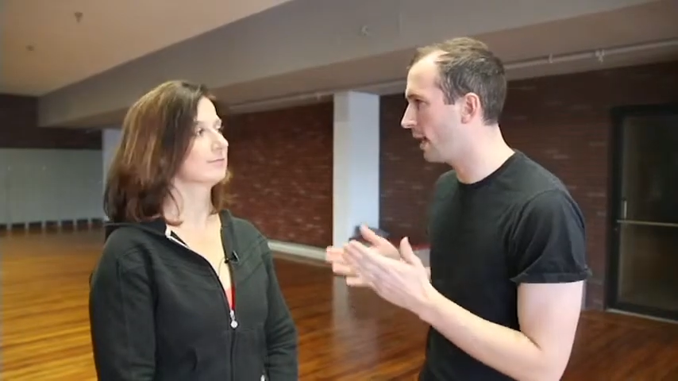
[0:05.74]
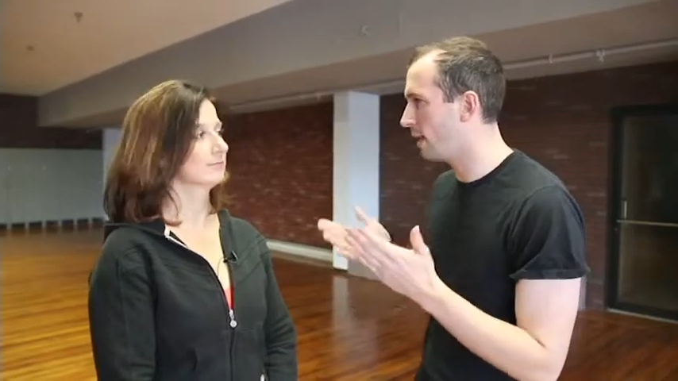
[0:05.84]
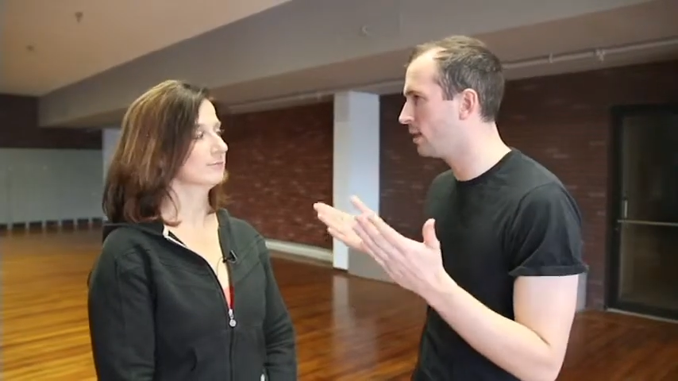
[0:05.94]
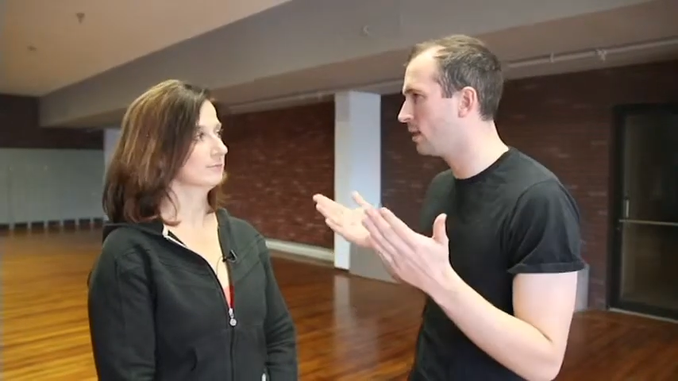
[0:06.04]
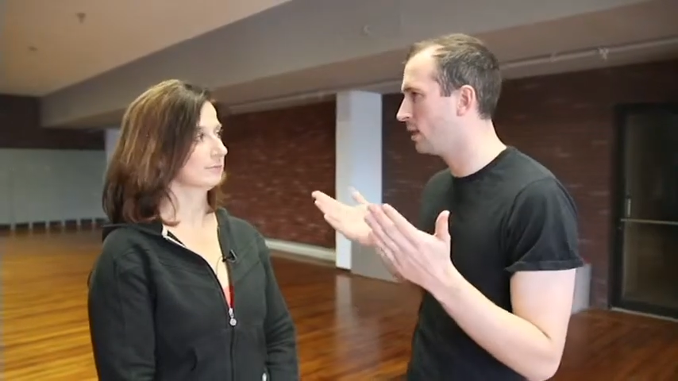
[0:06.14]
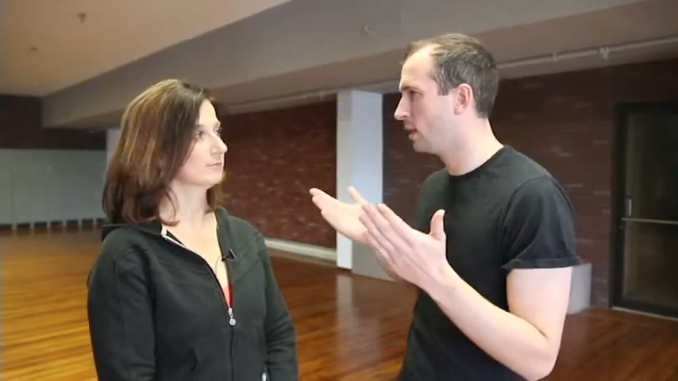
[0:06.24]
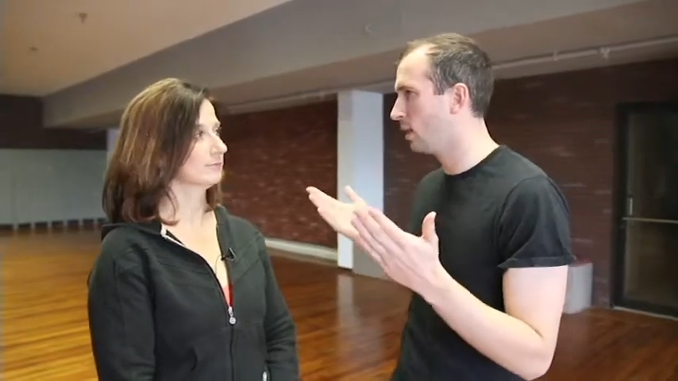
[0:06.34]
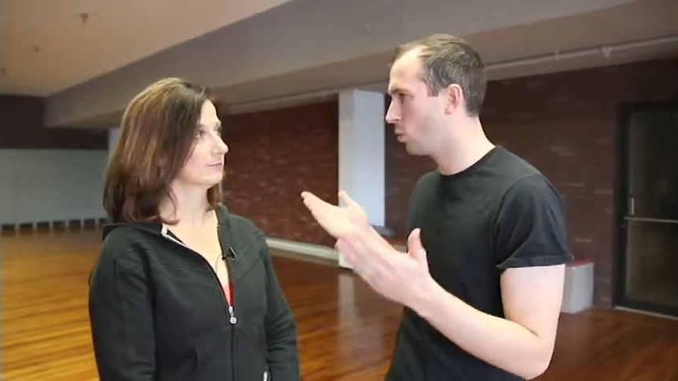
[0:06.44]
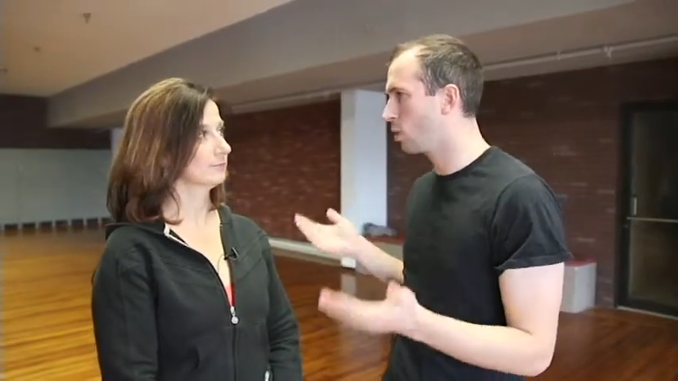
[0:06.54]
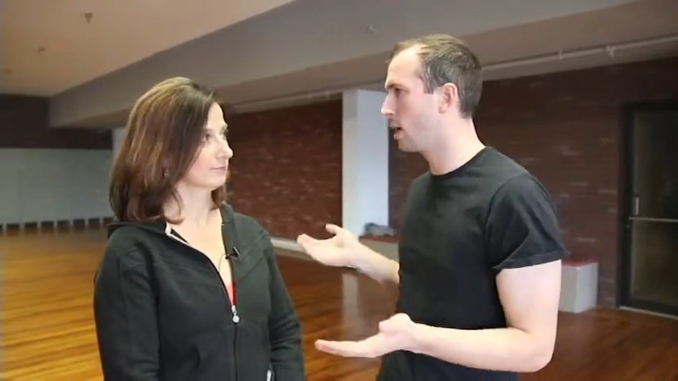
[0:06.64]
Speaker 1: And
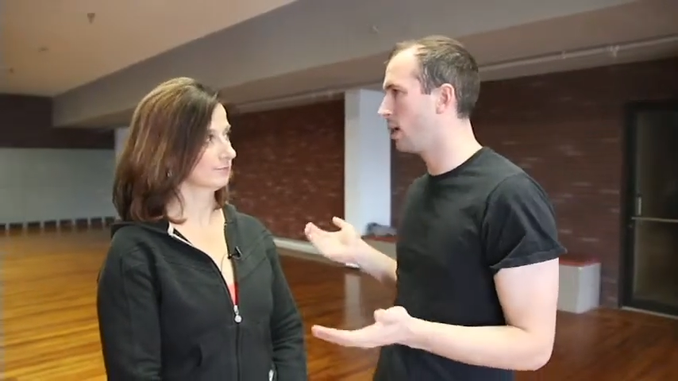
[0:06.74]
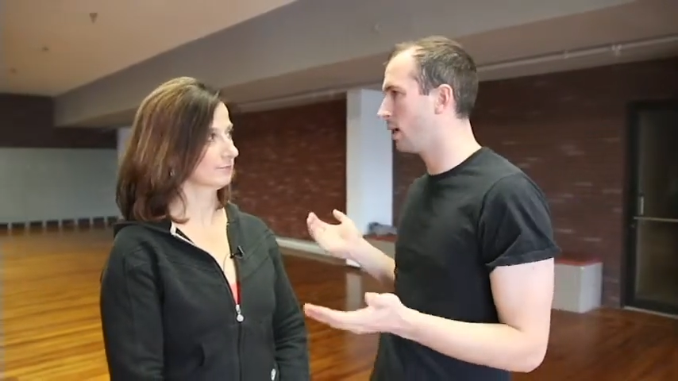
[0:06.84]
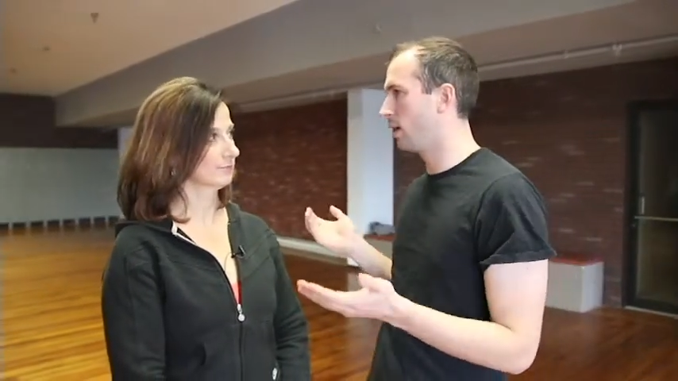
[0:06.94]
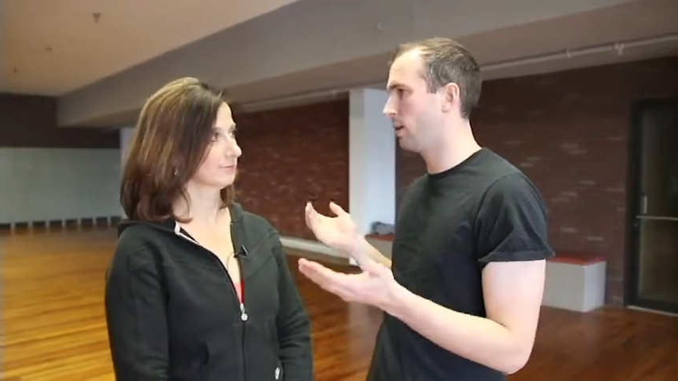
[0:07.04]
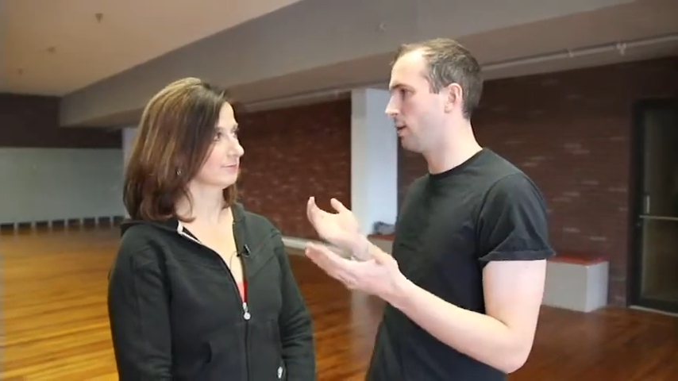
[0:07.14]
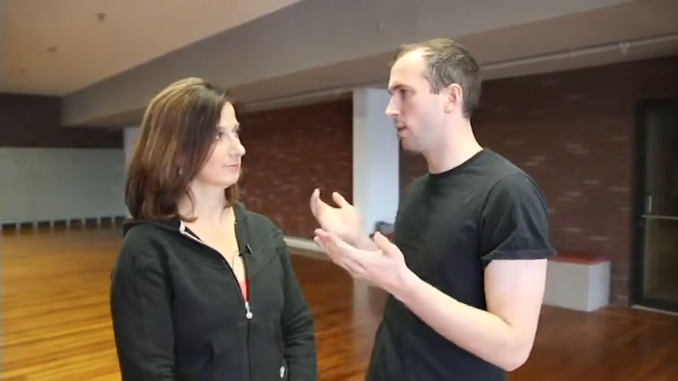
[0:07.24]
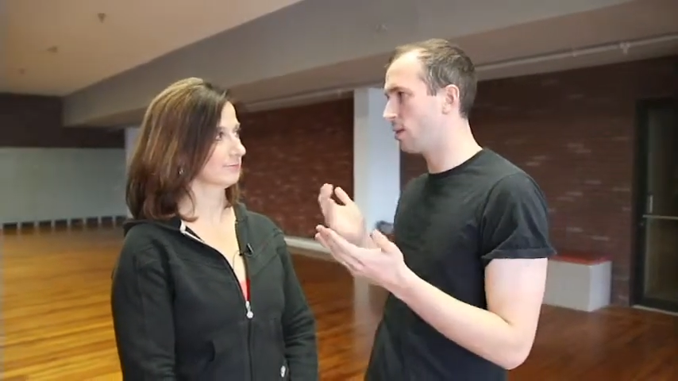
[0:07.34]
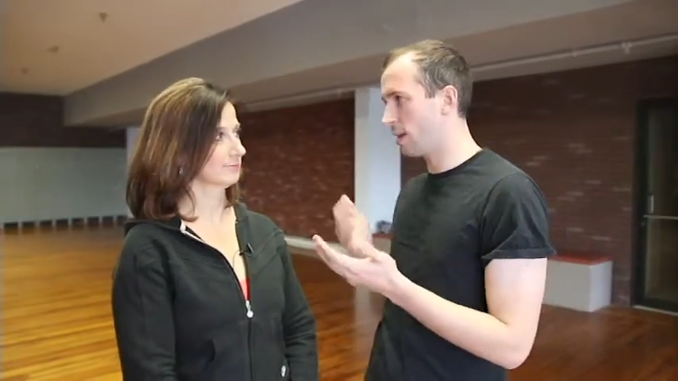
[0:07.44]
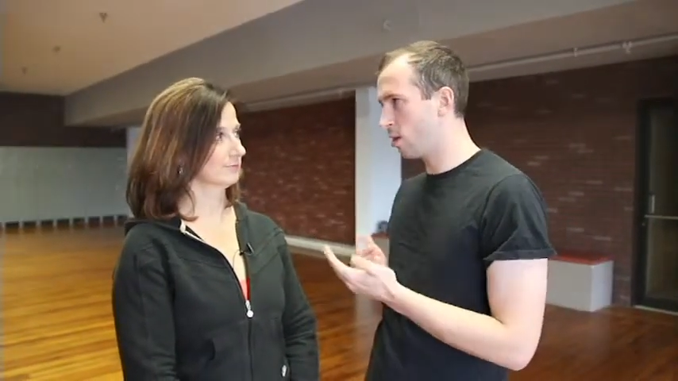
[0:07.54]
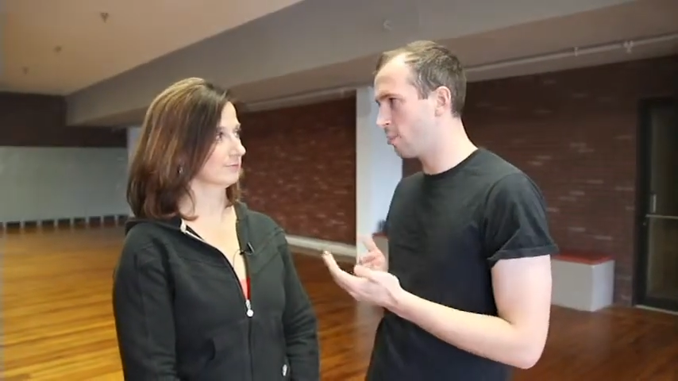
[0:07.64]
Laura, the
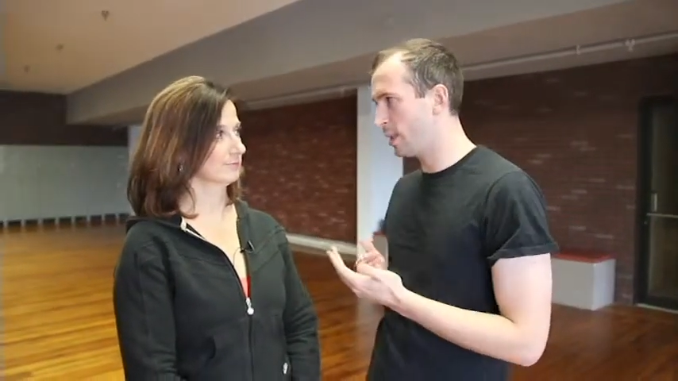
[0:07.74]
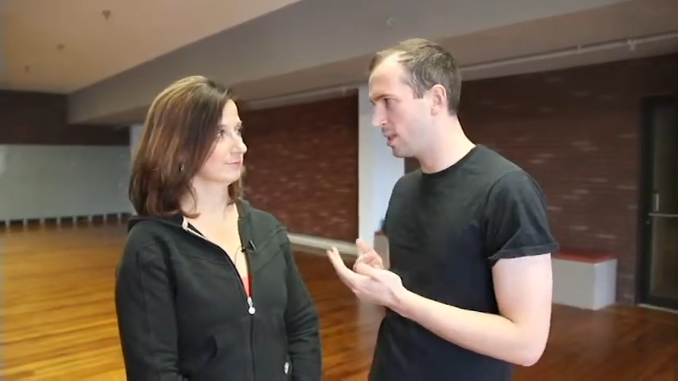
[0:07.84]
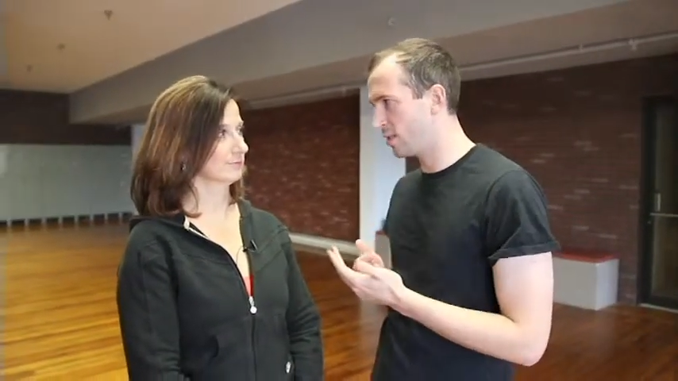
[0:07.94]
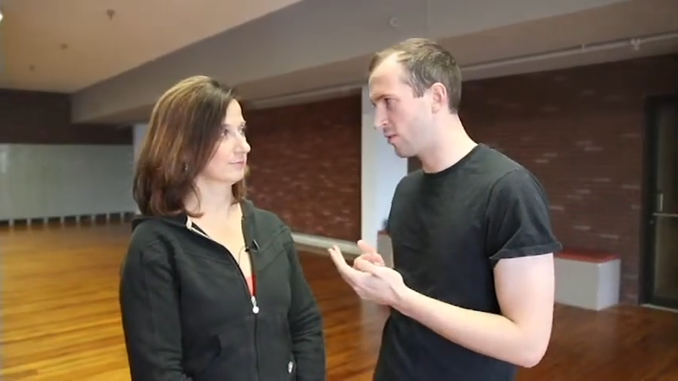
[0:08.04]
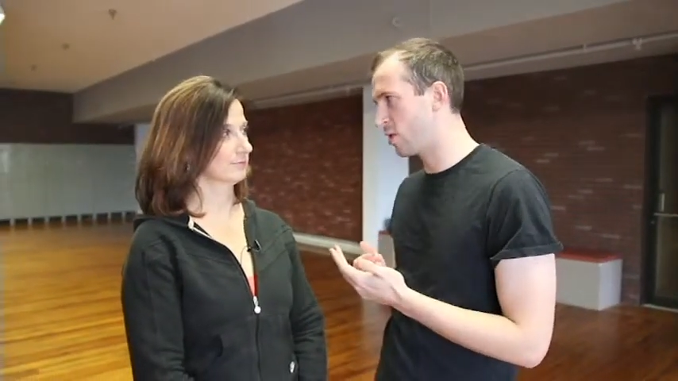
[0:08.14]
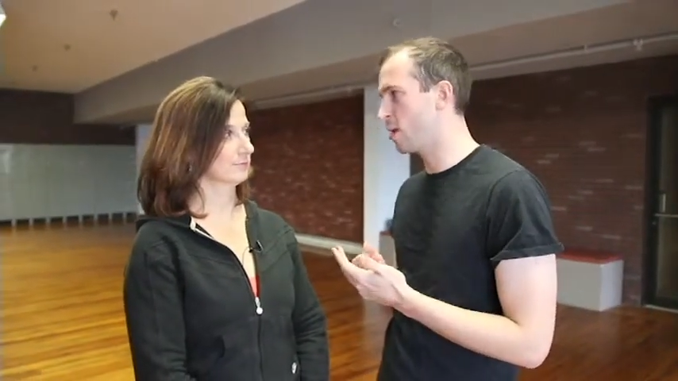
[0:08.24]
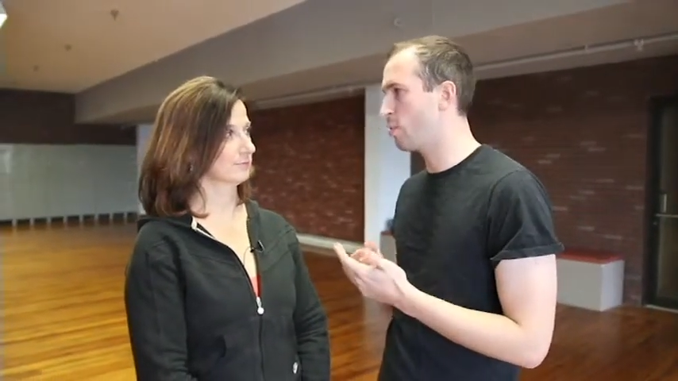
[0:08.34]
therapy is a very